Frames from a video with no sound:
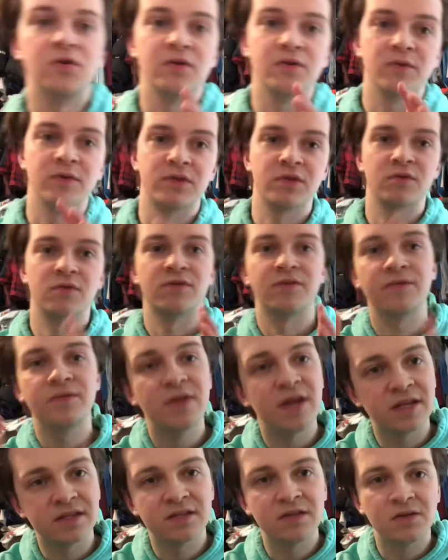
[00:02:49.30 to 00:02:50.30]
with the
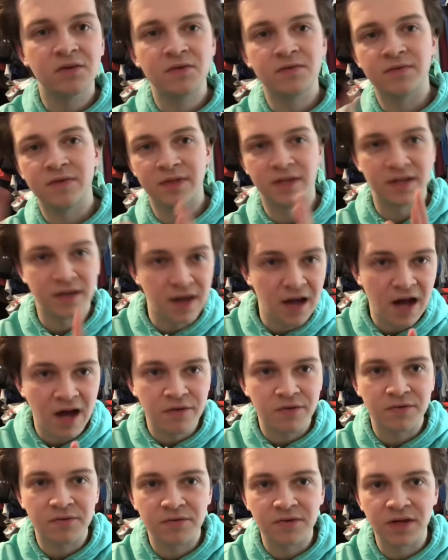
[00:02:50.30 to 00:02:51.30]
reflective and the
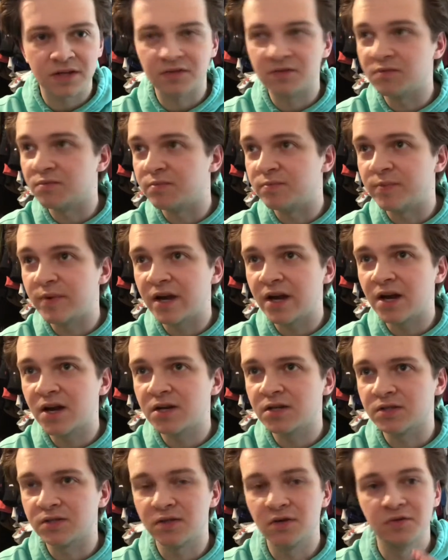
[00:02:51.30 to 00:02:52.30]
non-reflective
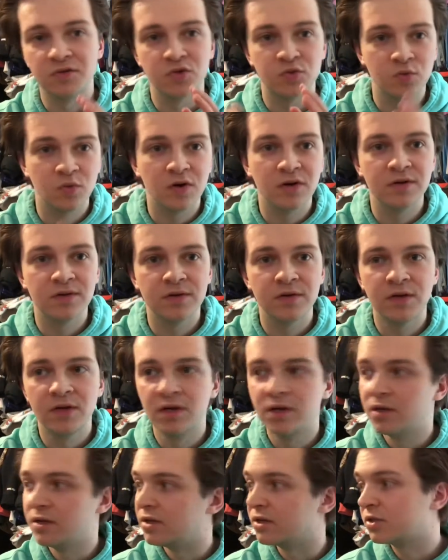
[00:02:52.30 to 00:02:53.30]
pairs. There's one
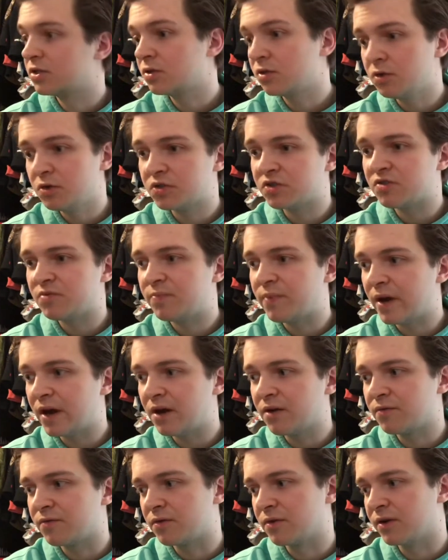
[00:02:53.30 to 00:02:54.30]
exclusive
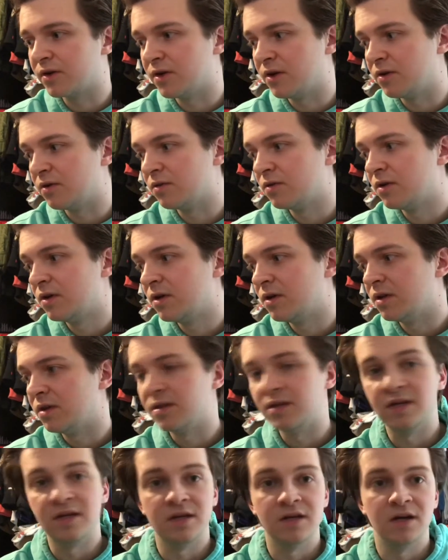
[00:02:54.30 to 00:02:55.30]
pair for
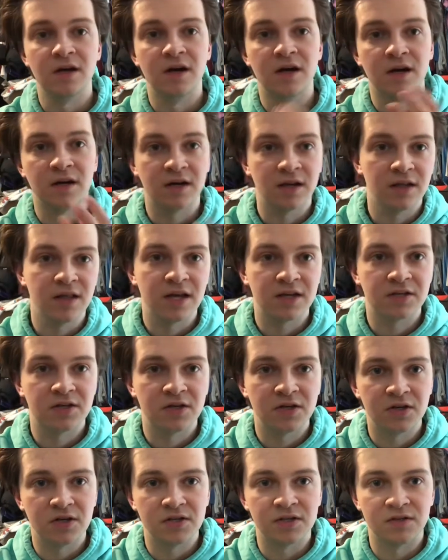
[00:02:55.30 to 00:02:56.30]
the
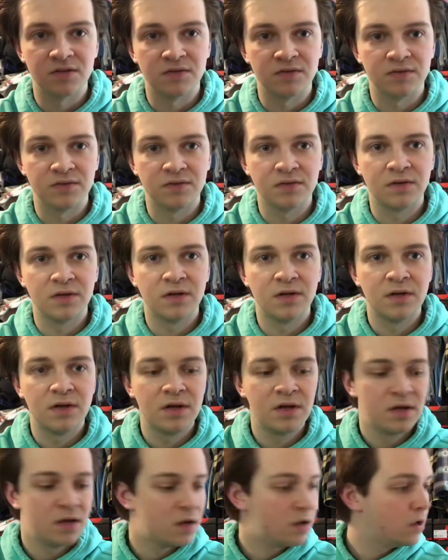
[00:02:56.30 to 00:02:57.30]
collectors and
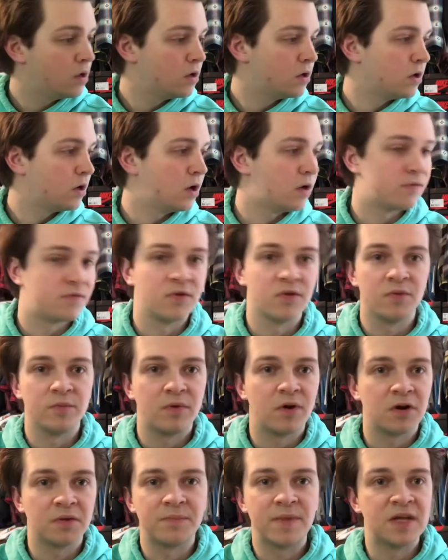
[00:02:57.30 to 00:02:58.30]
for the
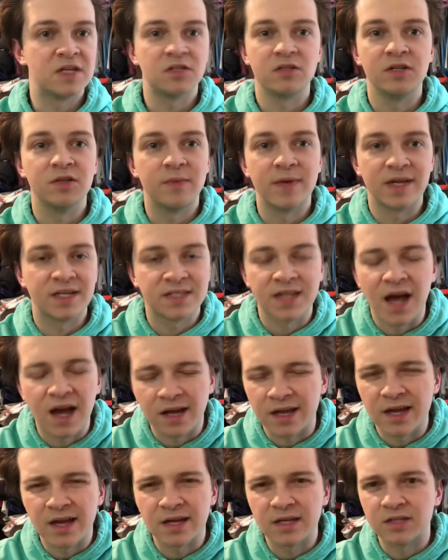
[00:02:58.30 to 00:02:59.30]
mark, basically to make
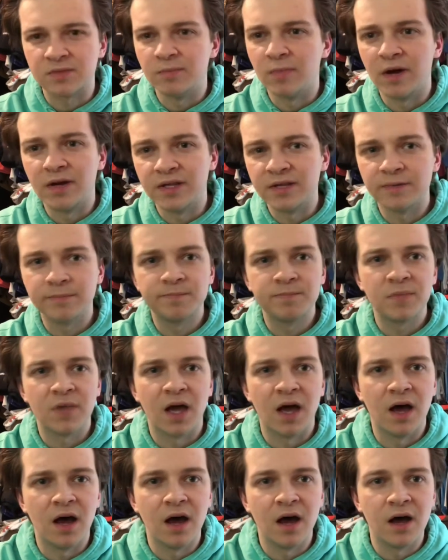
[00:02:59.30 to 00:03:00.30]
StockX money,
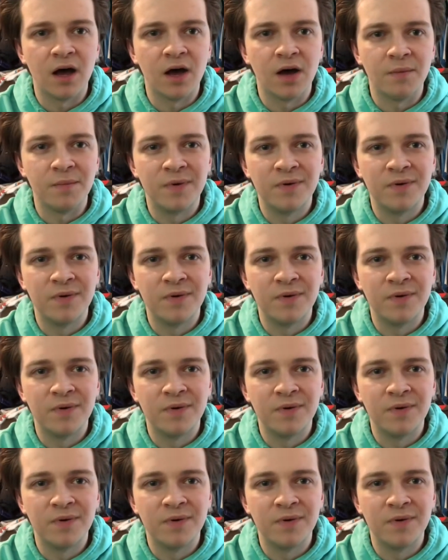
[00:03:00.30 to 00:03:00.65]
and